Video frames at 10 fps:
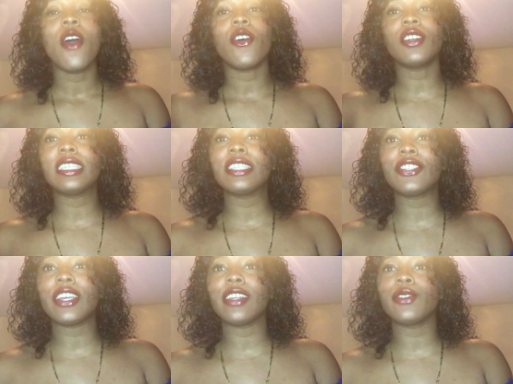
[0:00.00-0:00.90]
On this
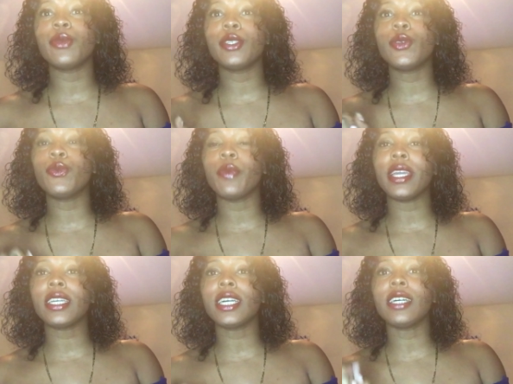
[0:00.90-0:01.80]
channel, we do
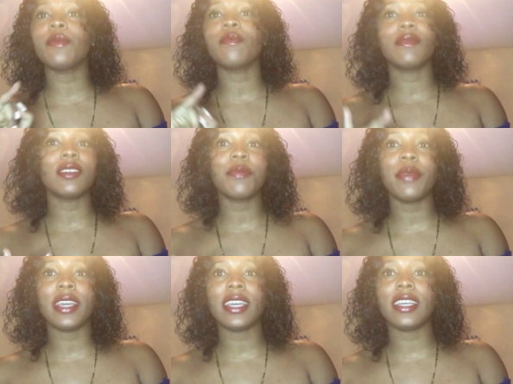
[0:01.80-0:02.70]
makeup,
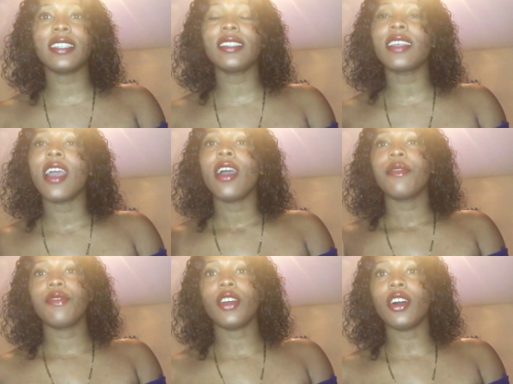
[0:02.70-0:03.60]
mukbangs,
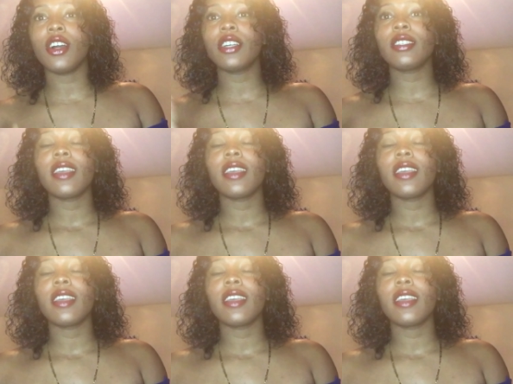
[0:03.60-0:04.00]
vlogs,